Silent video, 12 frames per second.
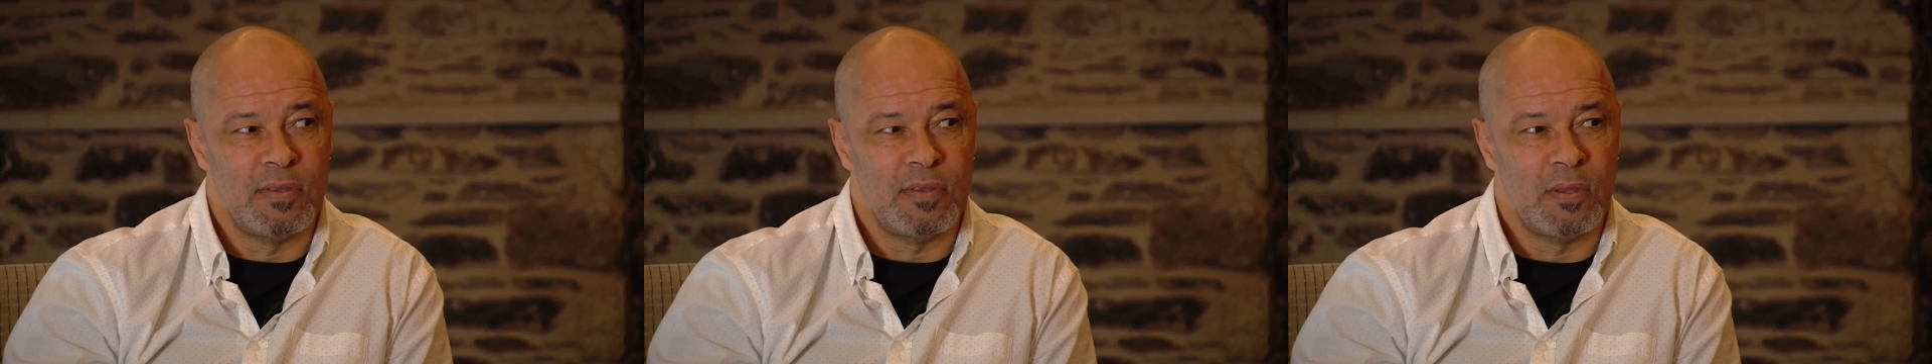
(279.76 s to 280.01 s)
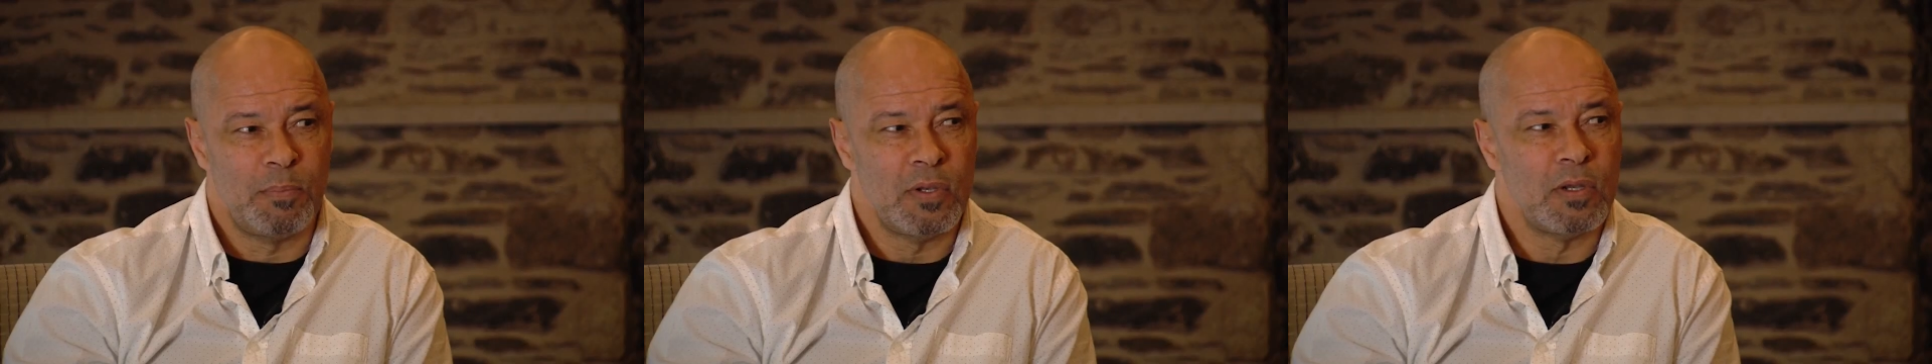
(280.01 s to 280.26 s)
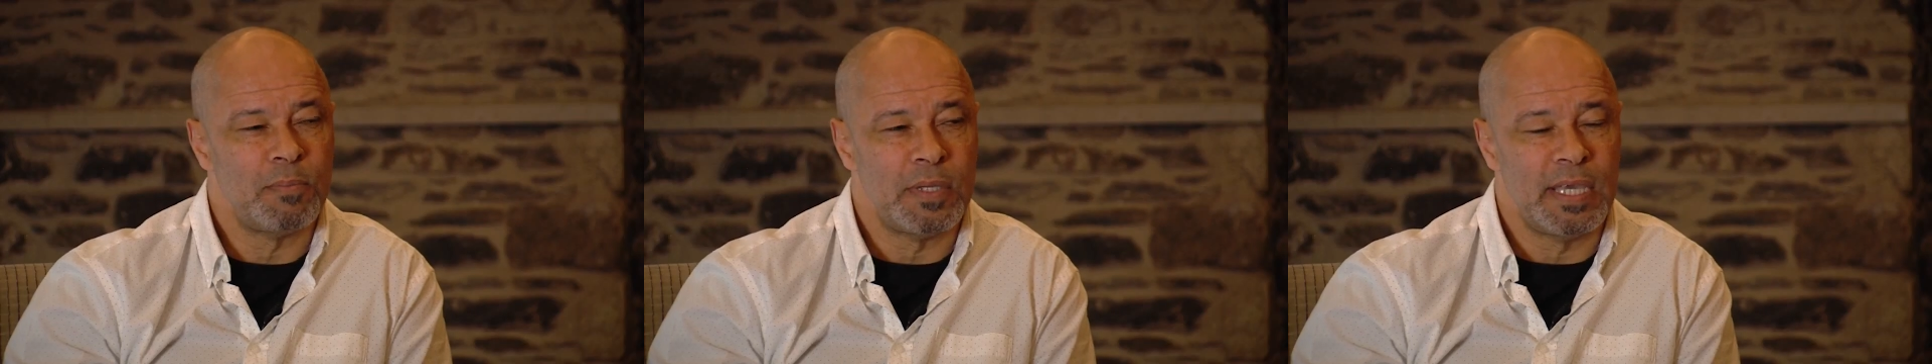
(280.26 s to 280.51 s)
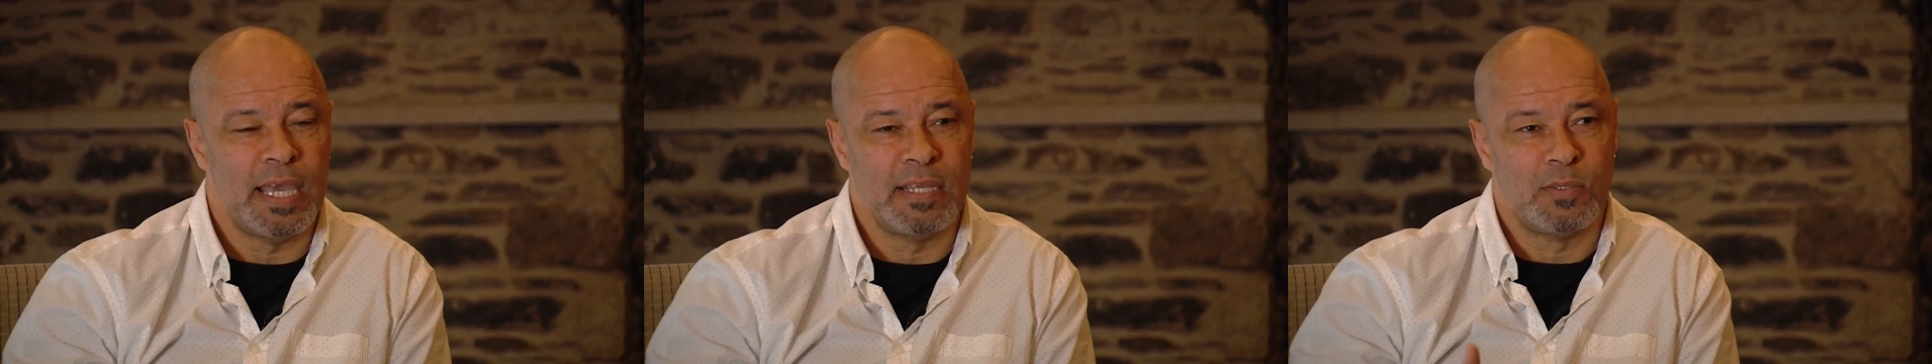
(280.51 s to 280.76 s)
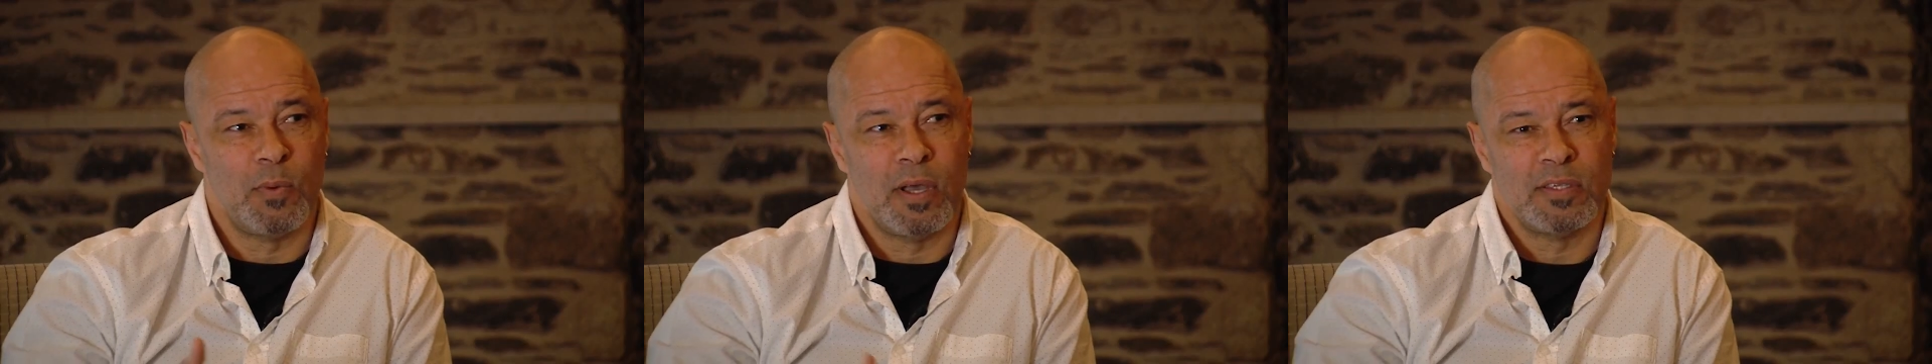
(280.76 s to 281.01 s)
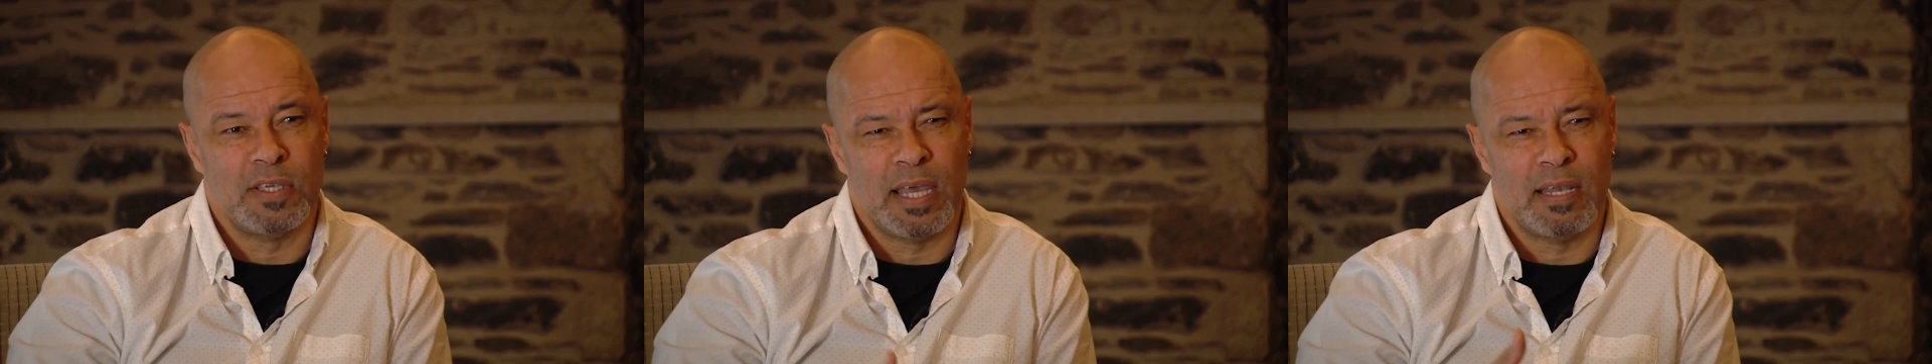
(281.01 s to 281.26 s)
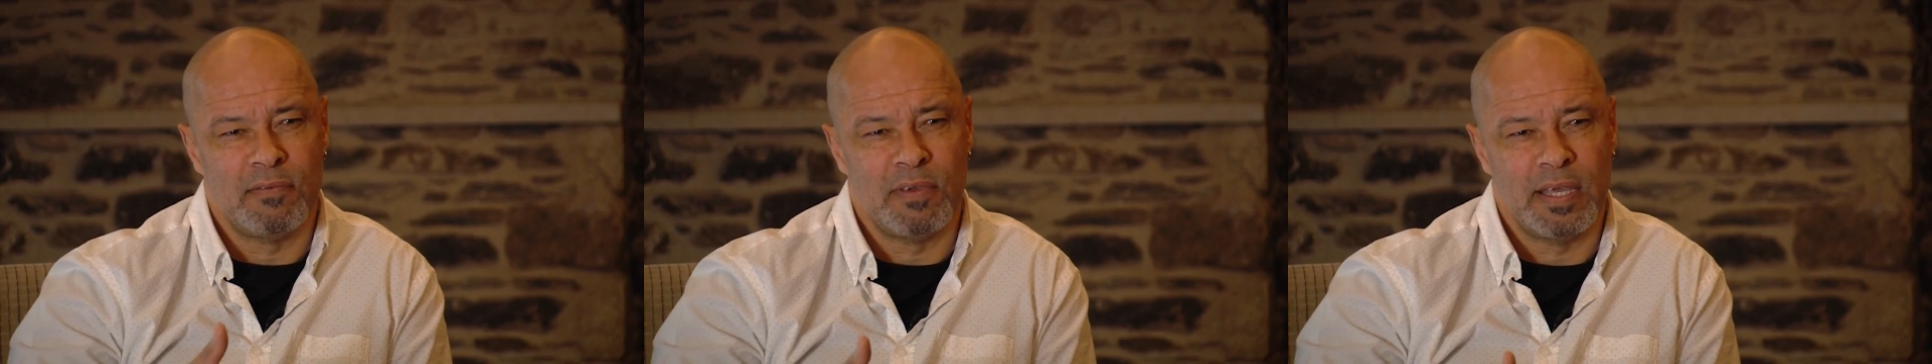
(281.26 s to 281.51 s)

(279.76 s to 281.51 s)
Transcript: The putting up the gates was kind of